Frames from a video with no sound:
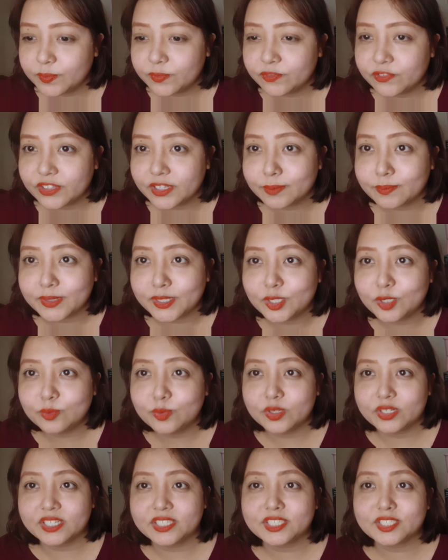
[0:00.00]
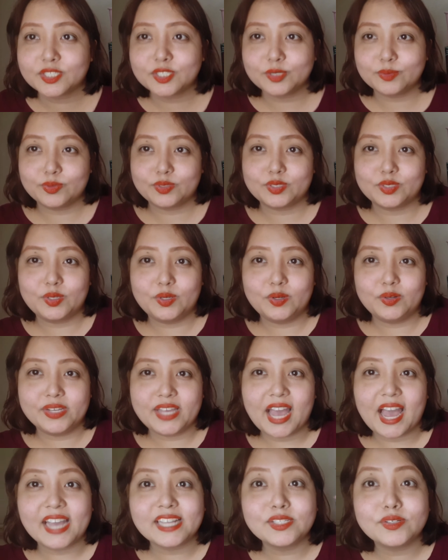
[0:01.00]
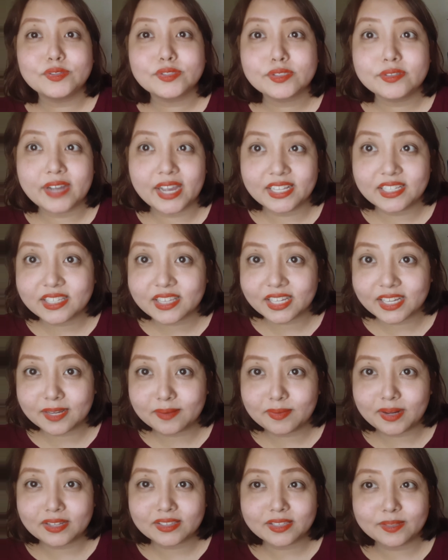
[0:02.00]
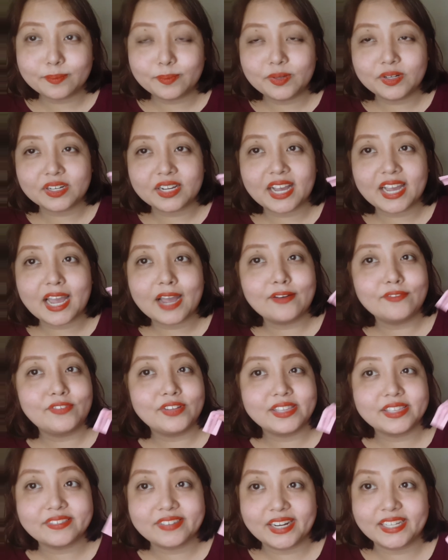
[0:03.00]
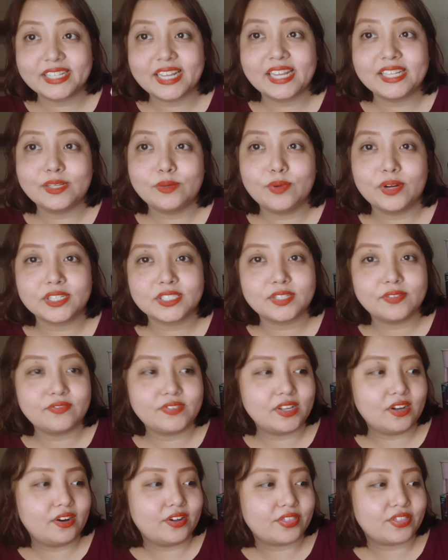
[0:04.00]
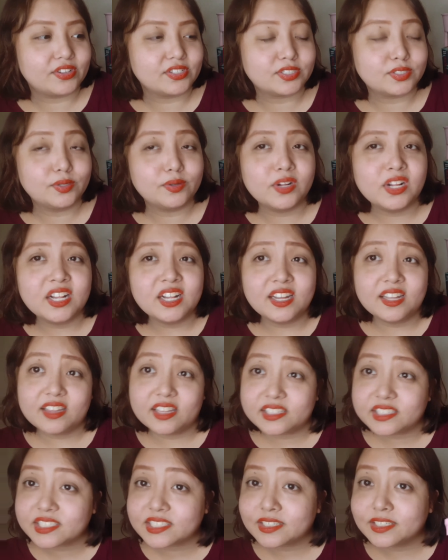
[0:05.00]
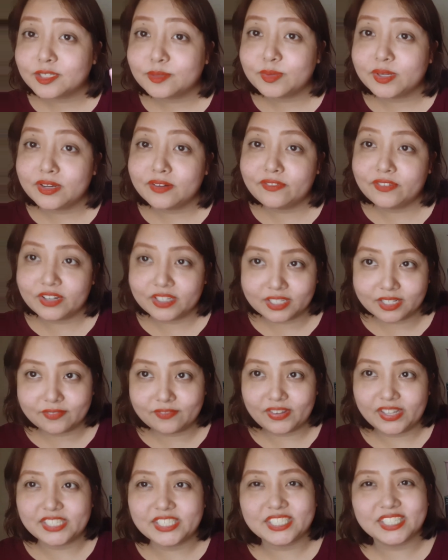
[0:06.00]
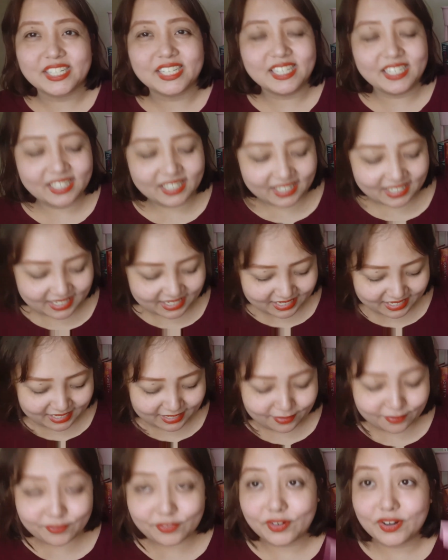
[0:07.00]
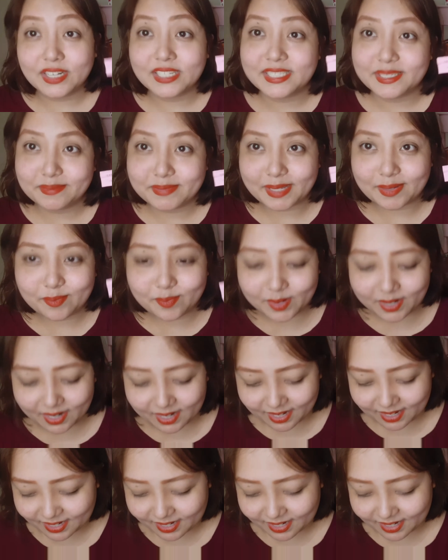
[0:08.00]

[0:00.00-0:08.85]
Filipino bookish group. So yeah, I don't know anything about the book. I haven't read any works of the author. So this is gonna be a fun adventure. for September.